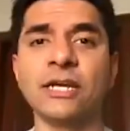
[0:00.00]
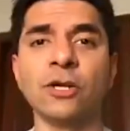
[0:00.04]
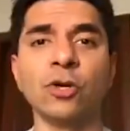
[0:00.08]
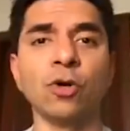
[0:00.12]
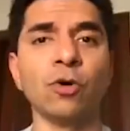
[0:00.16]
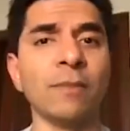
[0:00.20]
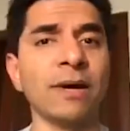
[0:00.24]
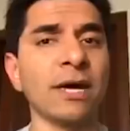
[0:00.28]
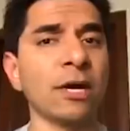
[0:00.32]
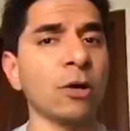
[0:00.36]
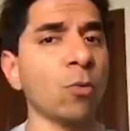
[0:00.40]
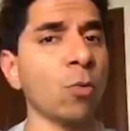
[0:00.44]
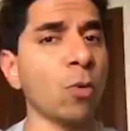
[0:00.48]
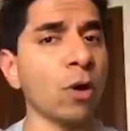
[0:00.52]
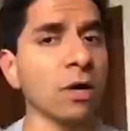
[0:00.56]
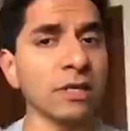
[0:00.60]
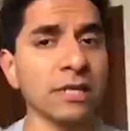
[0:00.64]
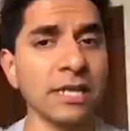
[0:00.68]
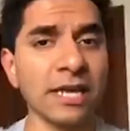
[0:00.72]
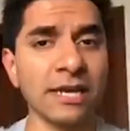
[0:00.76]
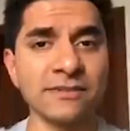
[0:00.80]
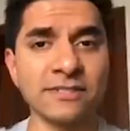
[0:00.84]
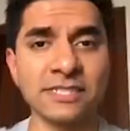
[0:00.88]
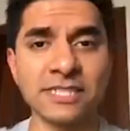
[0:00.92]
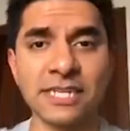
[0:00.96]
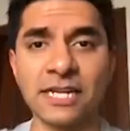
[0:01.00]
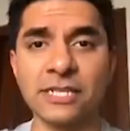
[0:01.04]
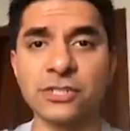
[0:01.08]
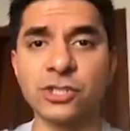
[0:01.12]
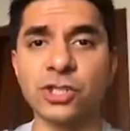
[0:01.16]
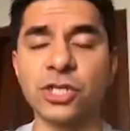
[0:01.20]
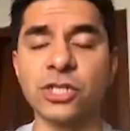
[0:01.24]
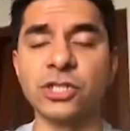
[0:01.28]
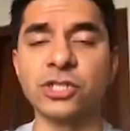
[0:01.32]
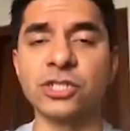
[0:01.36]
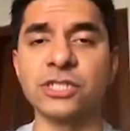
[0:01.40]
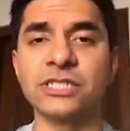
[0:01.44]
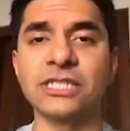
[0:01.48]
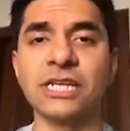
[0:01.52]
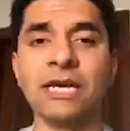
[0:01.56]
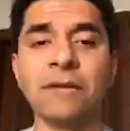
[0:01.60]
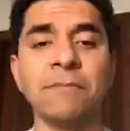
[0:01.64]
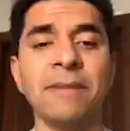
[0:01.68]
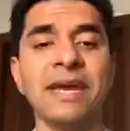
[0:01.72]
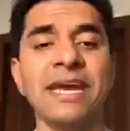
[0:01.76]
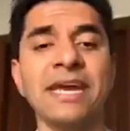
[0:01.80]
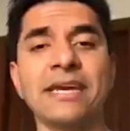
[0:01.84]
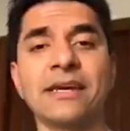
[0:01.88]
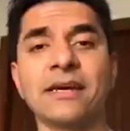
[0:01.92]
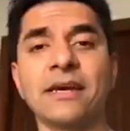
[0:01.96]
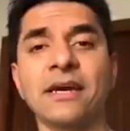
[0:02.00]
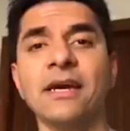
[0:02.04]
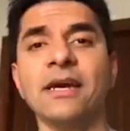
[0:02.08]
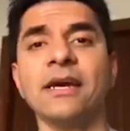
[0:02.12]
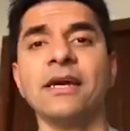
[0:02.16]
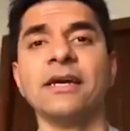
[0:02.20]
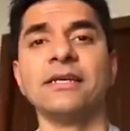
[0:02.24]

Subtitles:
and no matter what lifestyle changes they make,